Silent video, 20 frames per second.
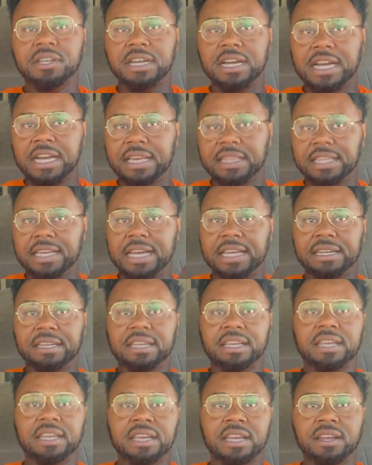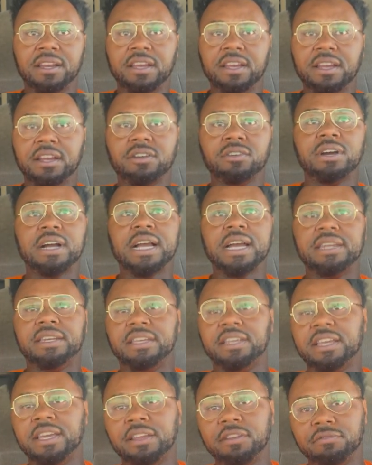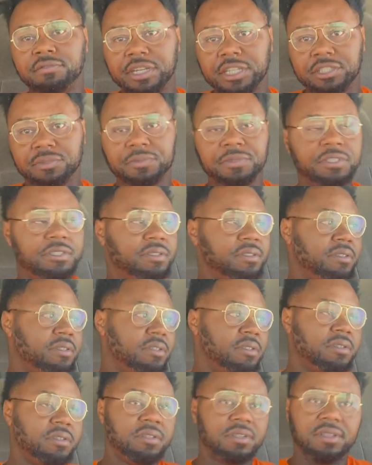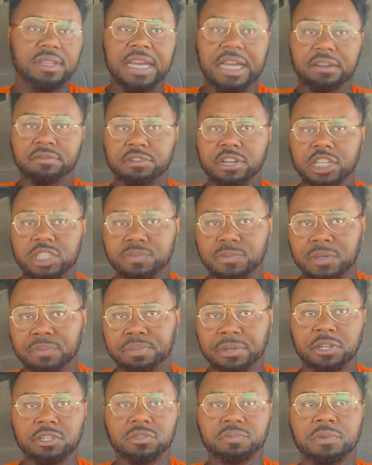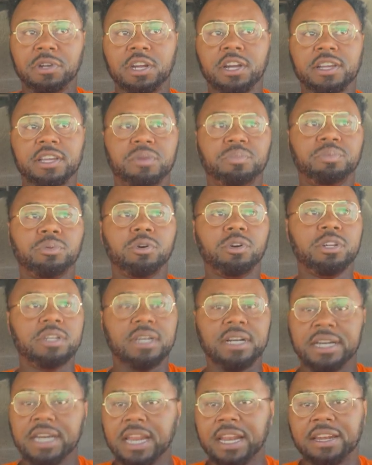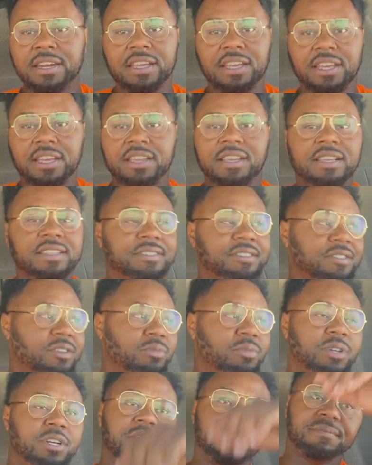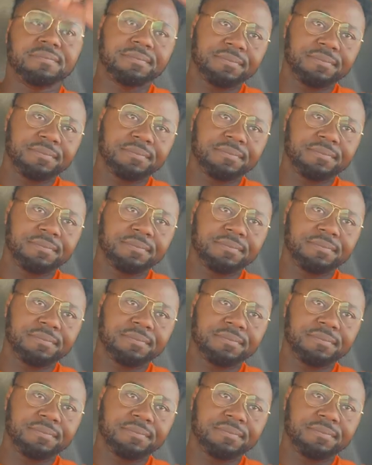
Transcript: either got deadhead there or I got deadhead to Richmond. Like Richmond, Petersburg, and Emporia. I got a deadhead somewhere.